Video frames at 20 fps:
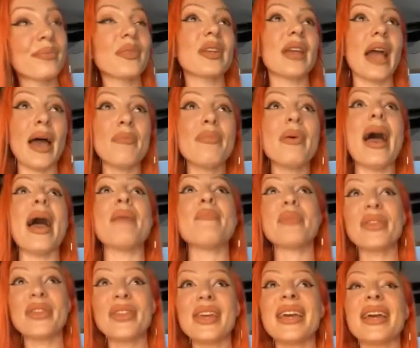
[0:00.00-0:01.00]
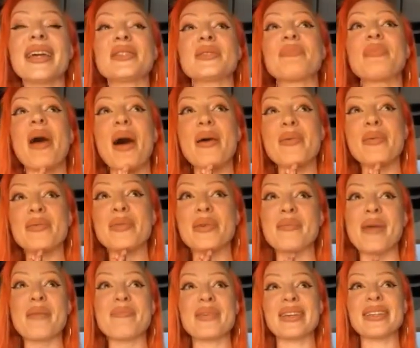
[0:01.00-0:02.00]
empathy has probably
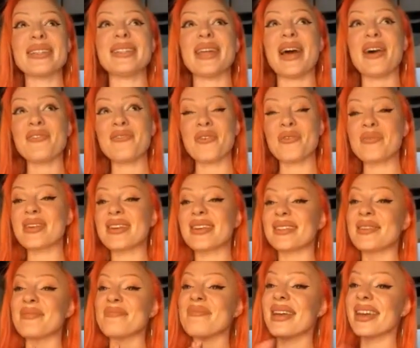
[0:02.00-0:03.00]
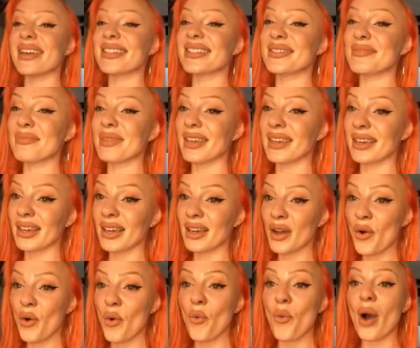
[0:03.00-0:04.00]
my biggest downfall, because it makes me
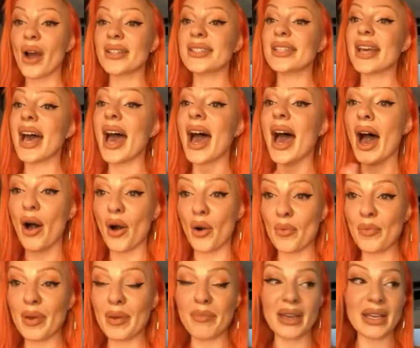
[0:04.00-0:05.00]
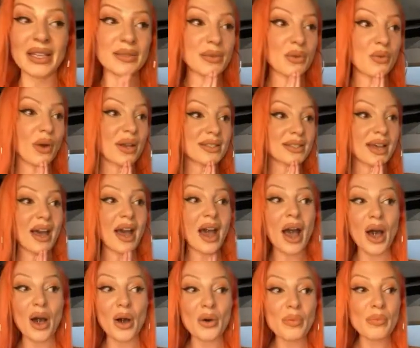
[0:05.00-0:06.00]
want to help. It makes me want to
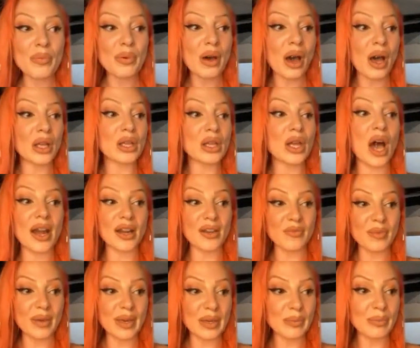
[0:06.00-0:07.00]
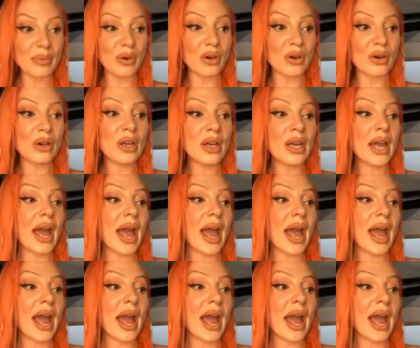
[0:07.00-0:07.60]
help a lot of people.